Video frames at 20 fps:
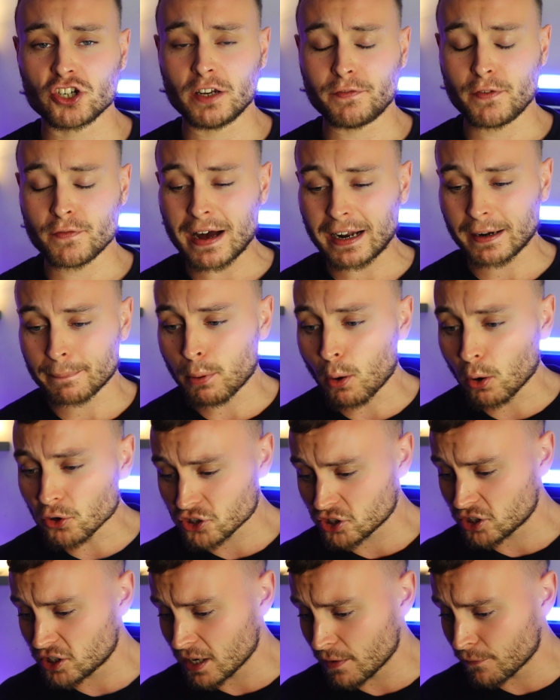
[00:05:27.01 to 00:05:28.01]
If you've had a
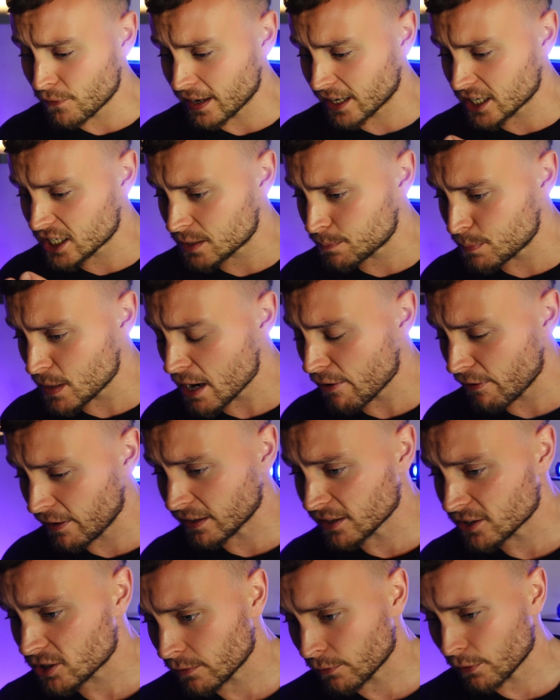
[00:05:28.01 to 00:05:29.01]
positive
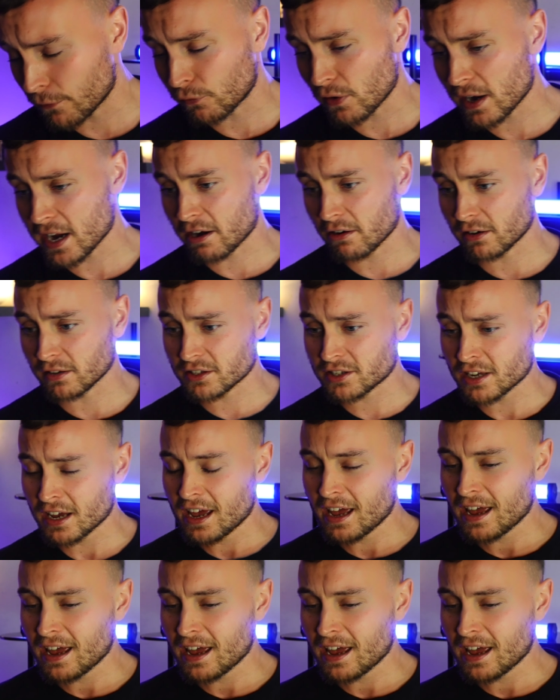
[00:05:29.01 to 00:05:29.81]
experience of a fragrance